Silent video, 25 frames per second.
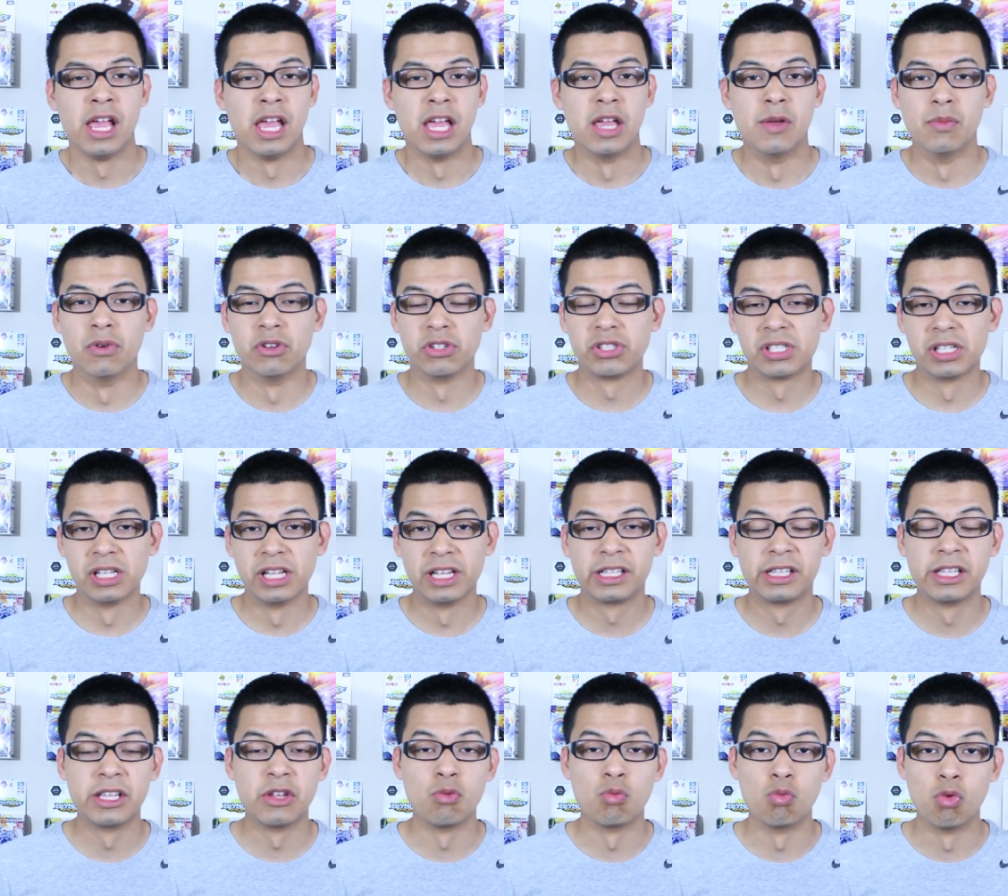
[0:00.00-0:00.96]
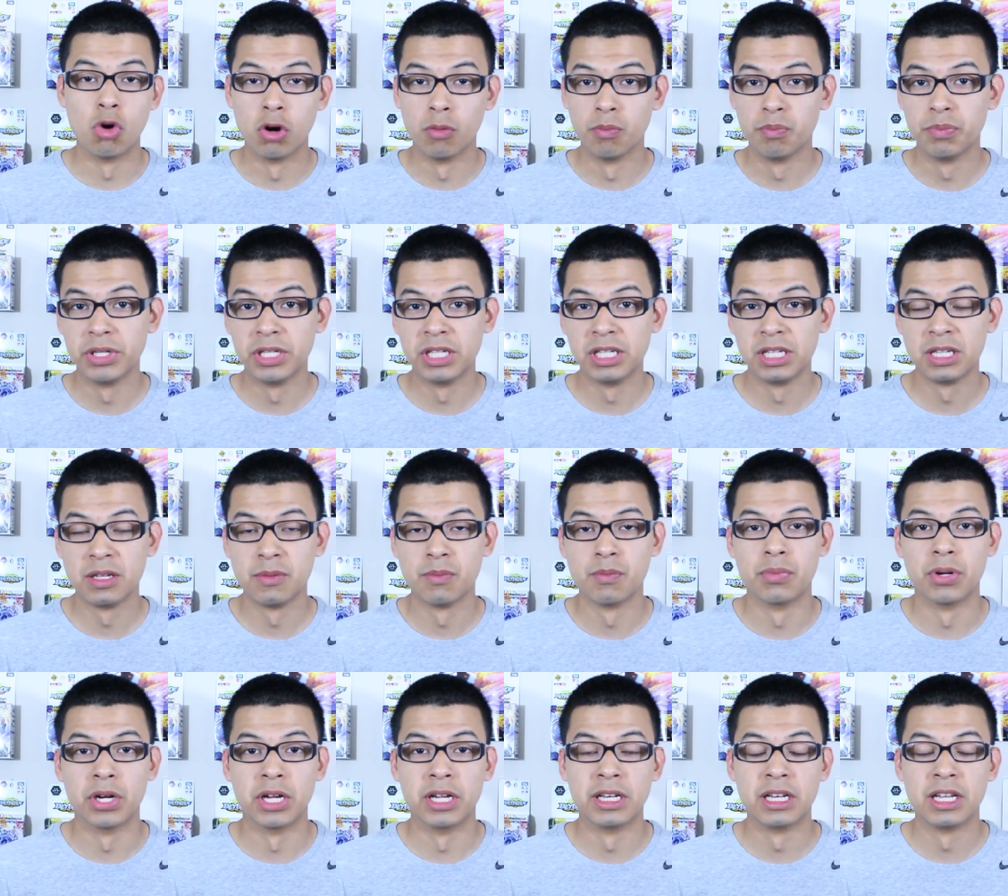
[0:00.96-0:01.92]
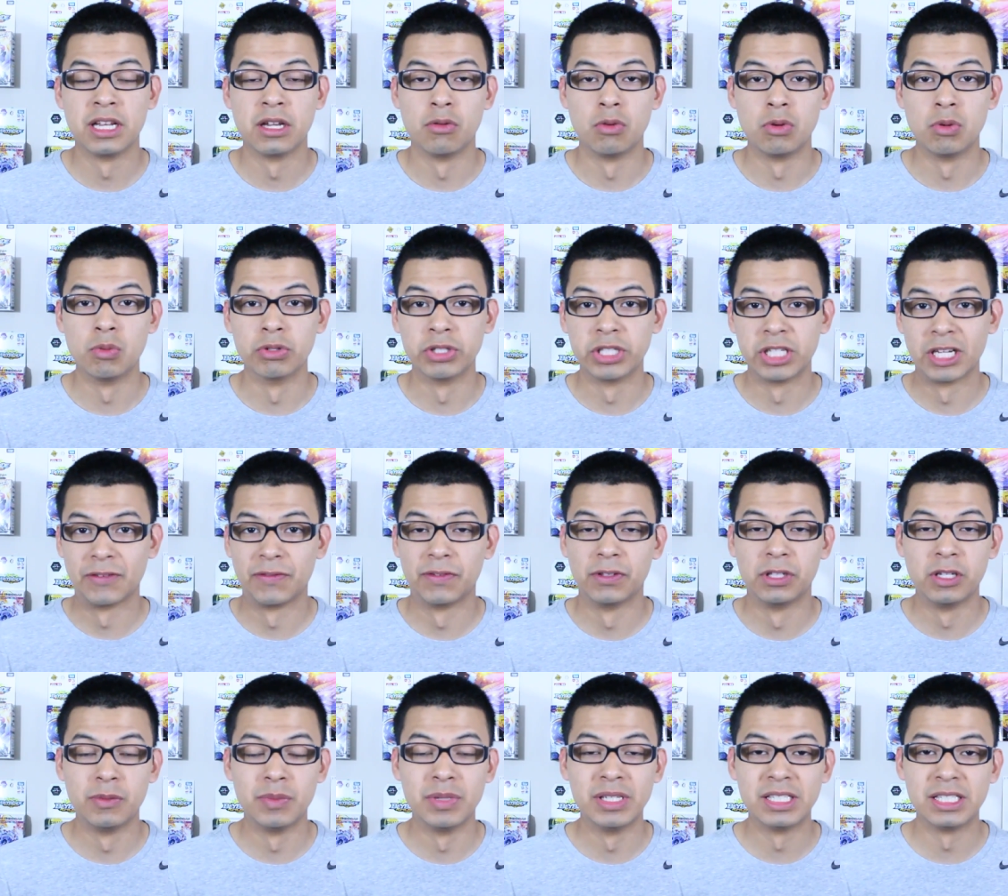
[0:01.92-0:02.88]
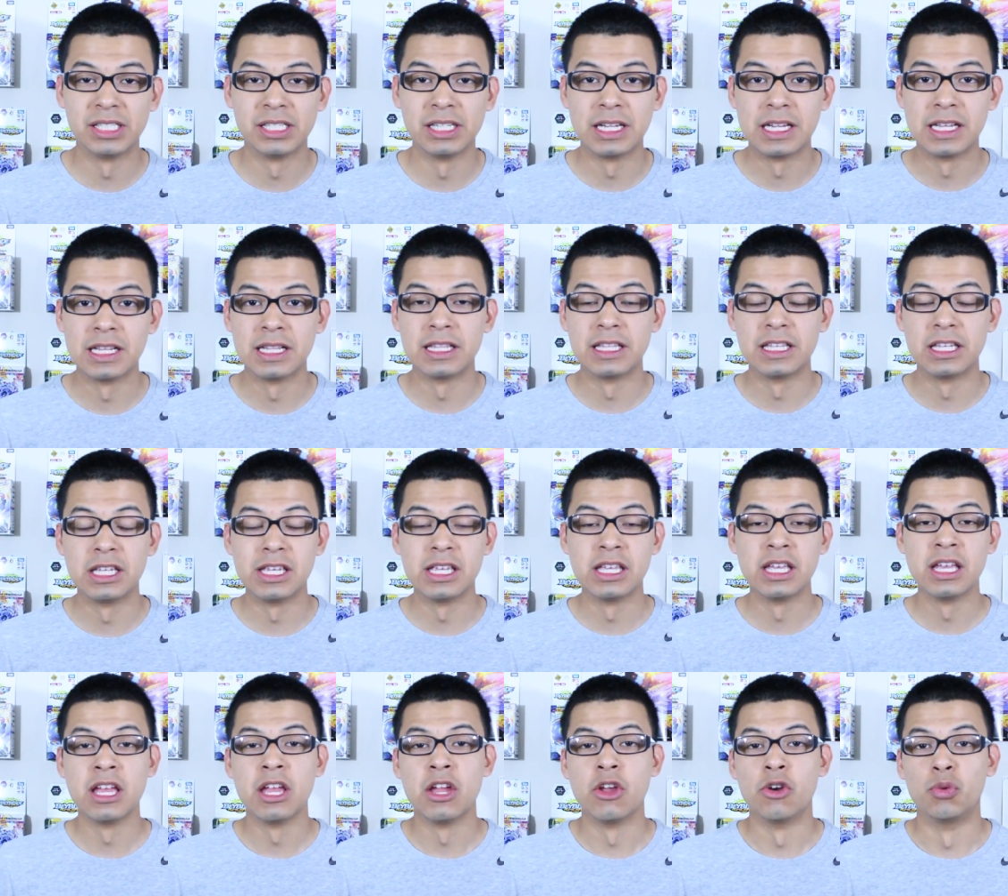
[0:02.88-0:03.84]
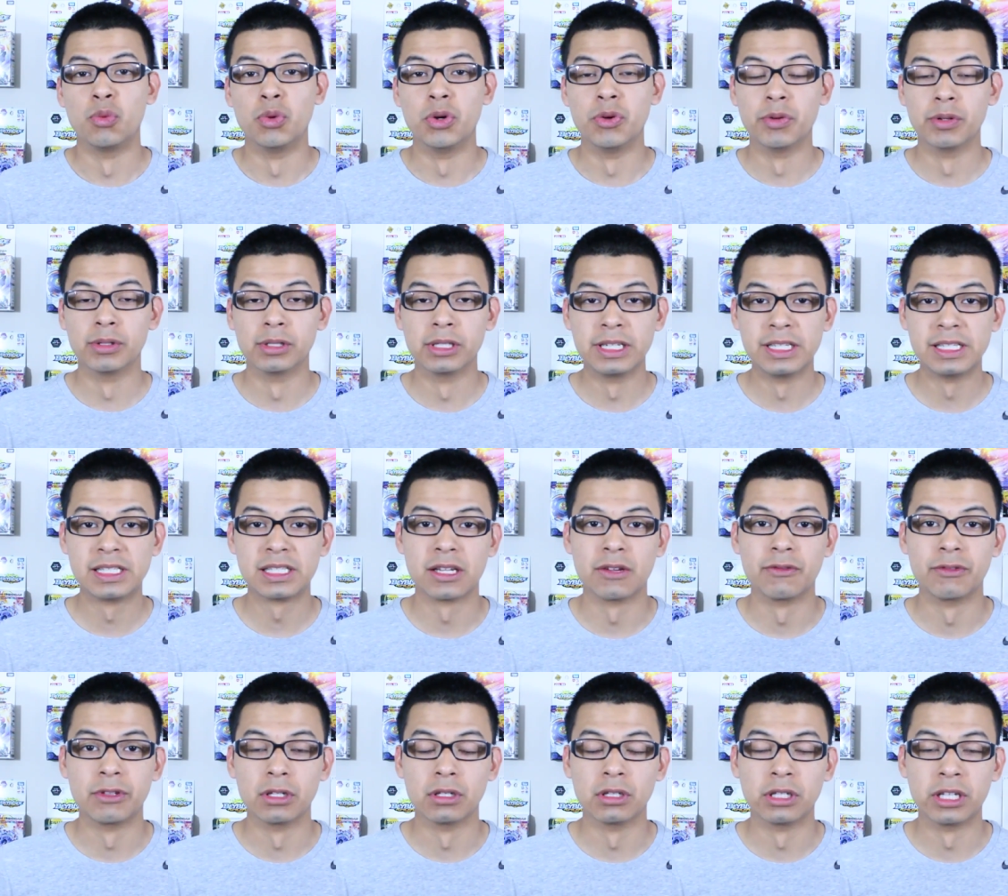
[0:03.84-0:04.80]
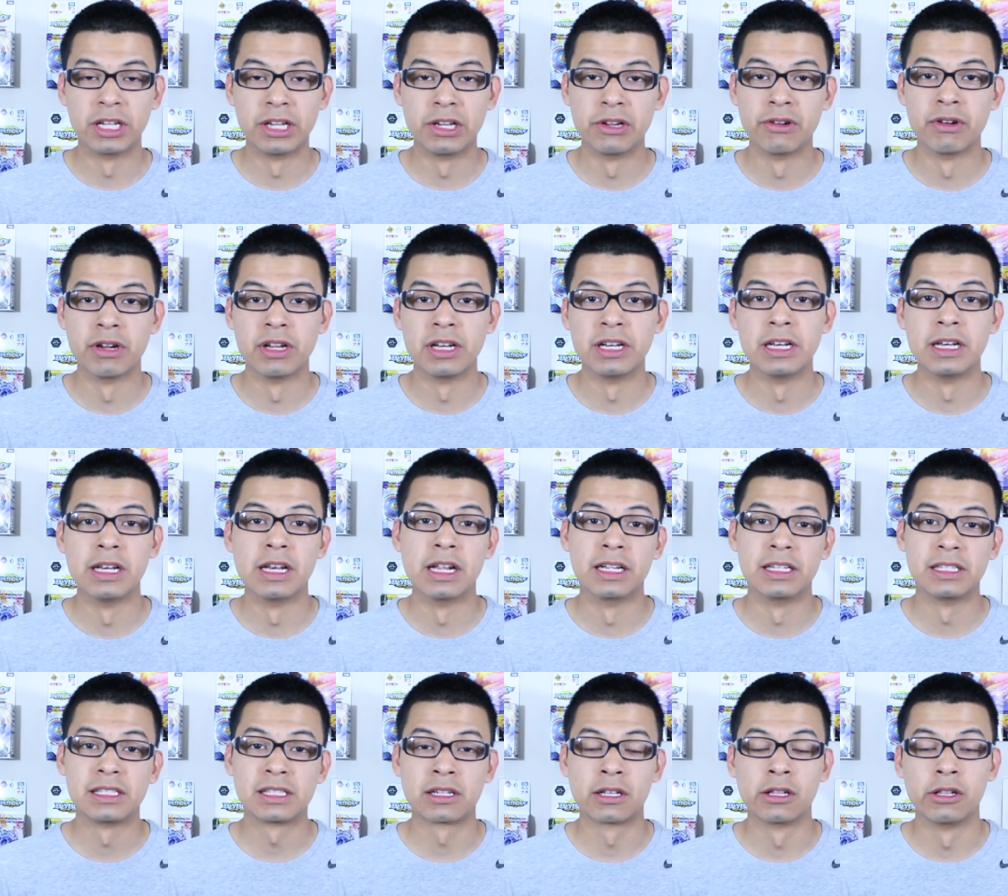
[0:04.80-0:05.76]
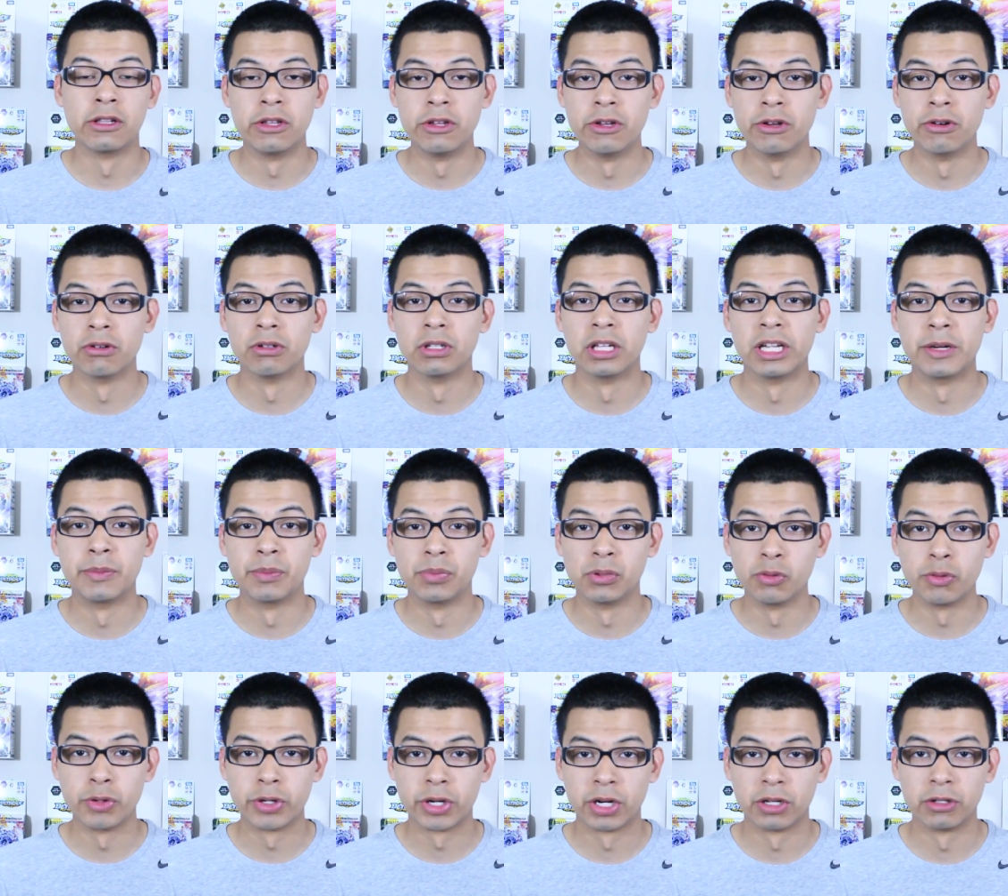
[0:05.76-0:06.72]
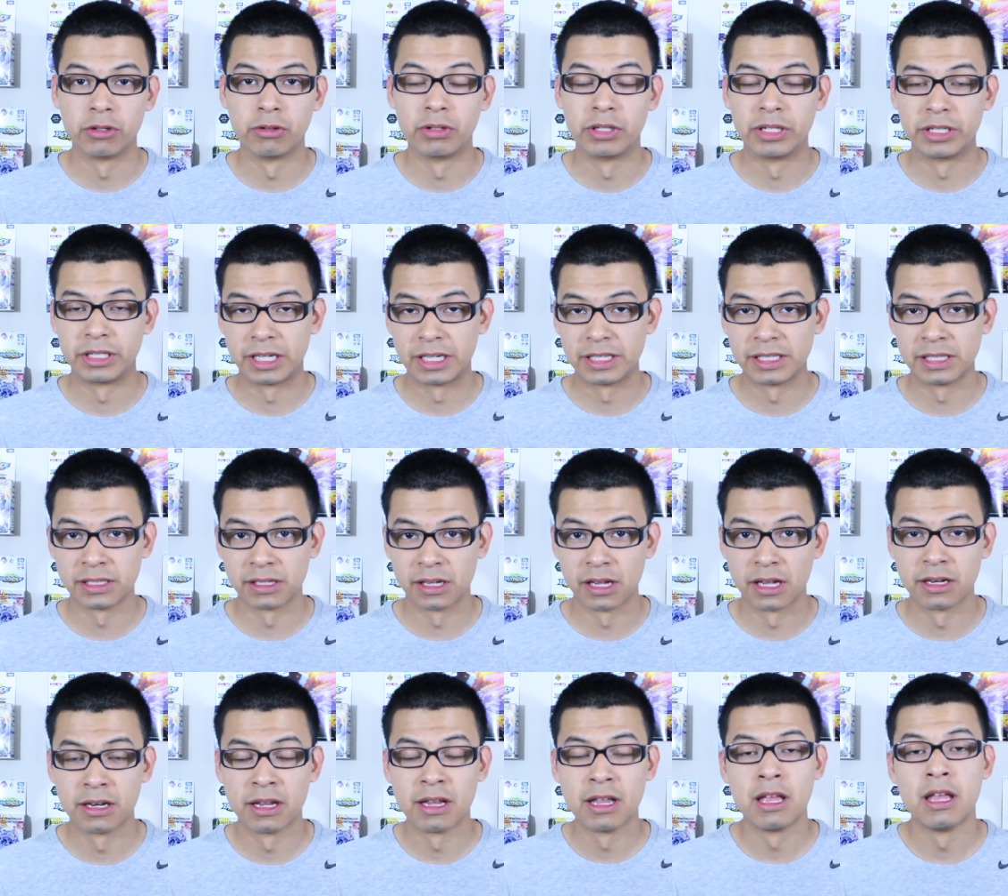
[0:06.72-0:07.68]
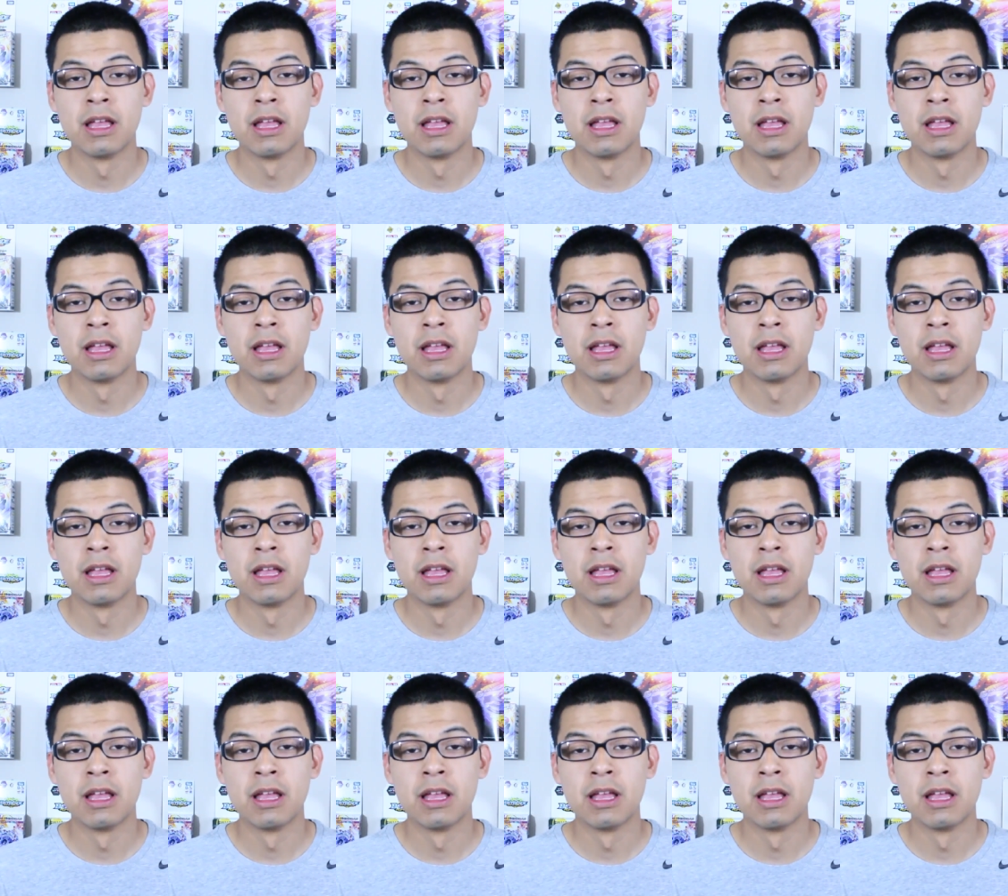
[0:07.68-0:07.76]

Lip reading: It most likely won't be, but we will definitely be seeing the re-release of the layer in a nice clear light blue color, like I said.